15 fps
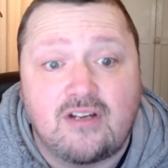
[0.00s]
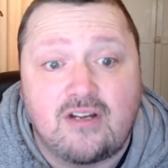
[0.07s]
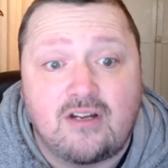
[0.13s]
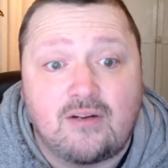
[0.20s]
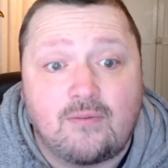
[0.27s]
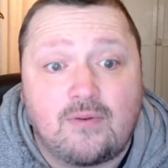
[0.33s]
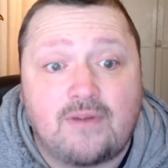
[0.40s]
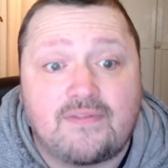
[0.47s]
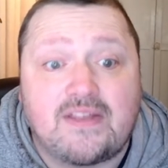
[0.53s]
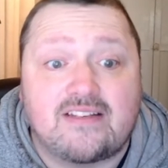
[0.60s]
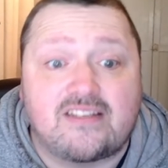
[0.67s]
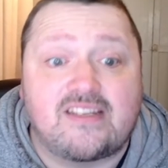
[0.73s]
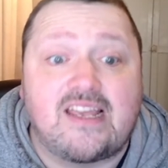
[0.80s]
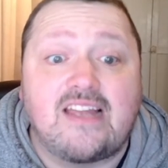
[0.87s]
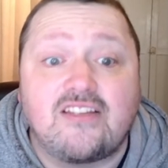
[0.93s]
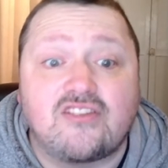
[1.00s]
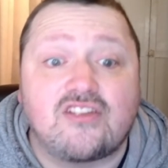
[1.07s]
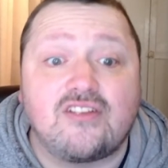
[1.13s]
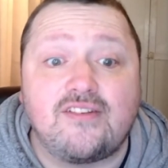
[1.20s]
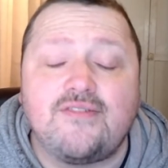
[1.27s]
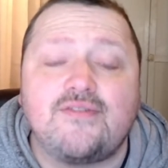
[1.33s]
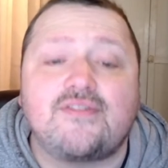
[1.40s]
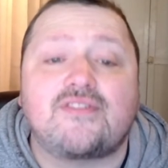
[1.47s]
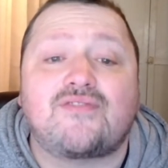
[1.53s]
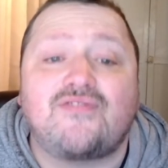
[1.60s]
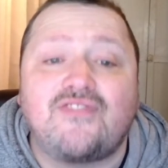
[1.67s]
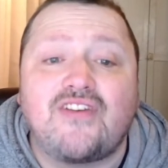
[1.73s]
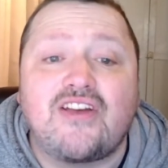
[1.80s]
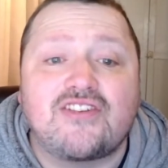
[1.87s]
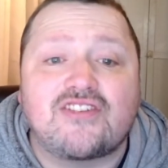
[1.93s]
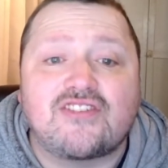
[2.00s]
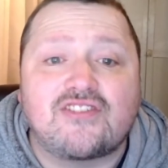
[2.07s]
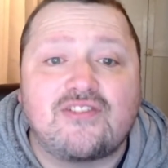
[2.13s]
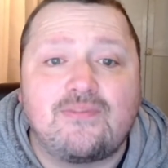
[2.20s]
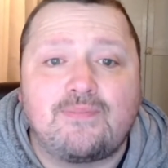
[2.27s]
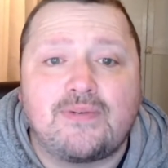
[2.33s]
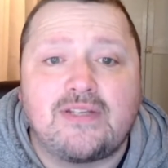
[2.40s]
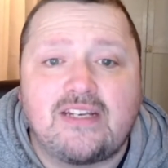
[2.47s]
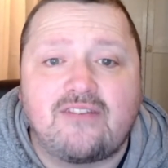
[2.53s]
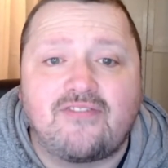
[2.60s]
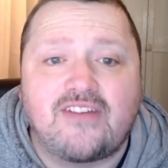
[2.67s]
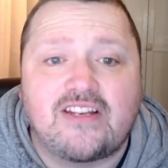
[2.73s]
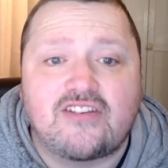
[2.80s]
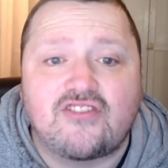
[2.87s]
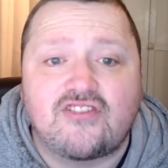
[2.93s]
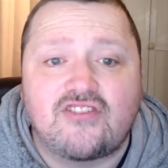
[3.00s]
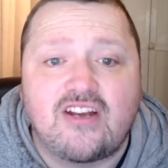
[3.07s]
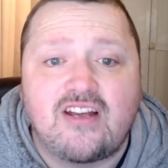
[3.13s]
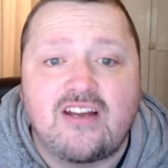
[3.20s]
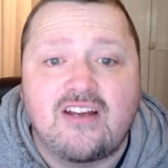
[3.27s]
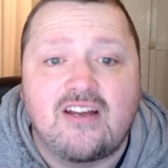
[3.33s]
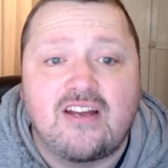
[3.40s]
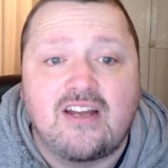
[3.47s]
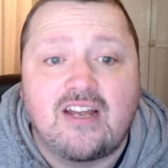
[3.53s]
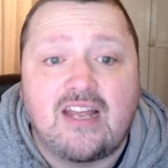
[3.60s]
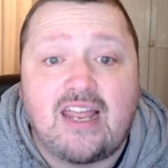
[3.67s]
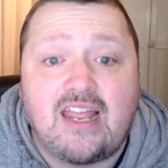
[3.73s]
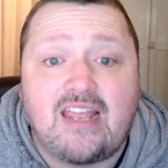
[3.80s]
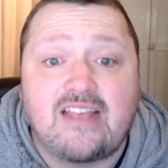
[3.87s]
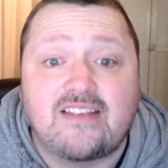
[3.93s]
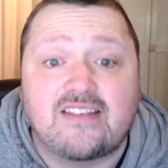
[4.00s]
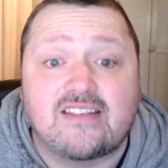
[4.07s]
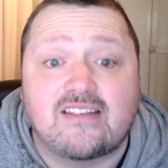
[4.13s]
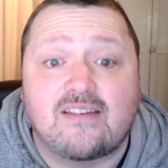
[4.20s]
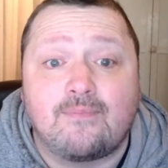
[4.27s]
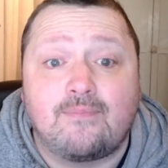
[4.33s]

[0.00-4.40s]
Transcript: With that said, Toulouse's first Super League fixture is